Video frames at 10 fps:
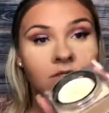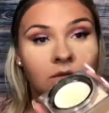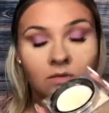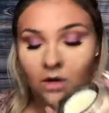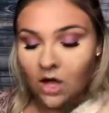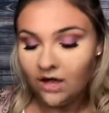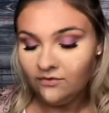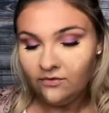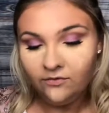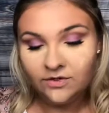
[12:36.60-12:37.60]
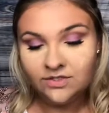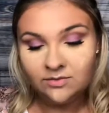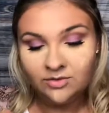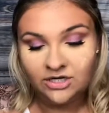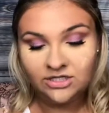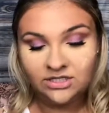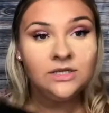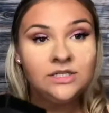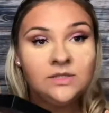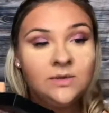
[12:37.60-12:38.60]
So off of first impression,
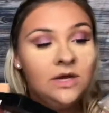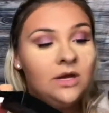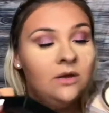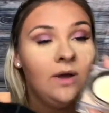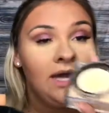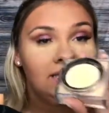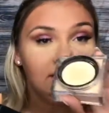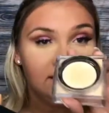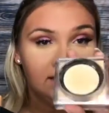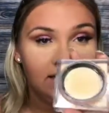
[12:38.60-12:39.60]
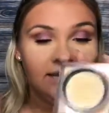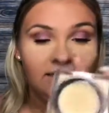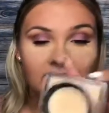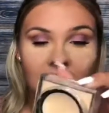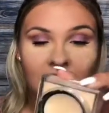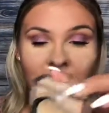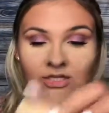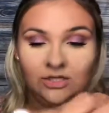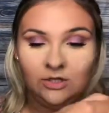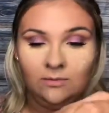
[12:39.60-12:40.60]
I just want to know I dislike this netting
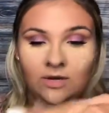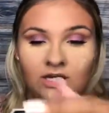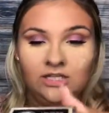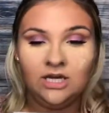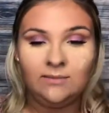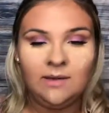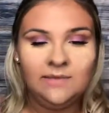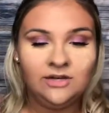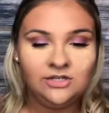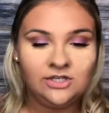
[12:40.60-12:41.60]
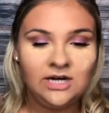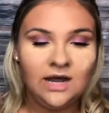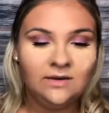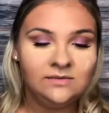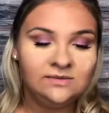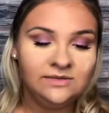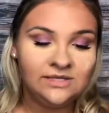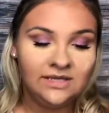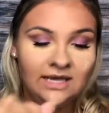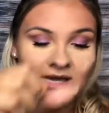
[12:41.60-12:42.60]
so much. I'm not sure how I'm supposed
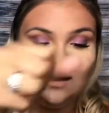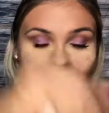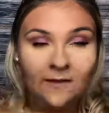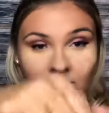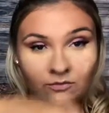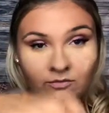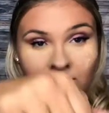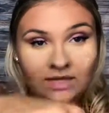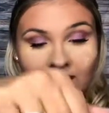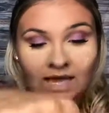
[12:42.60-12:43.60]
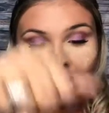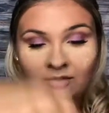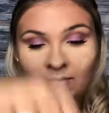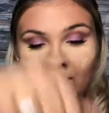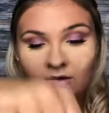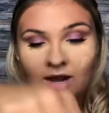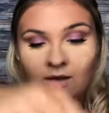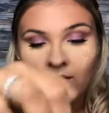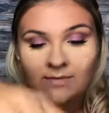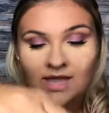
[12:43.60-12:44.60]
to like really get the powder
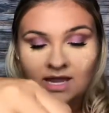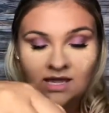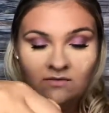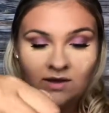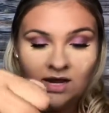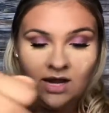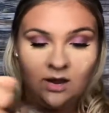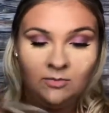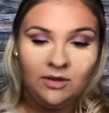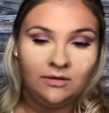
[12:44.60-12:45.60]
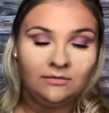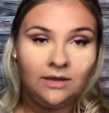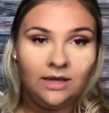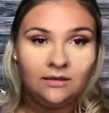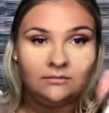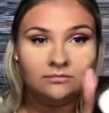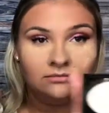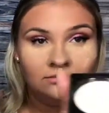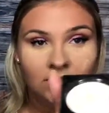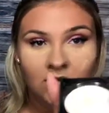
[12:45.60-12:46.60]
out. I'm hitting it right now, but like
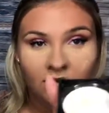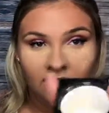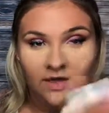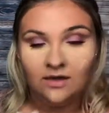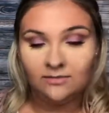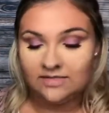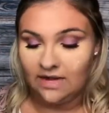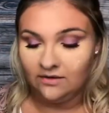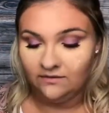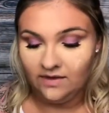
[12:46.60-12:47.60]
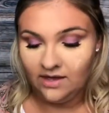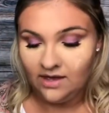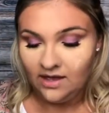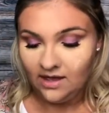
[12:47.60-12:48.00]
nothing comes out of it.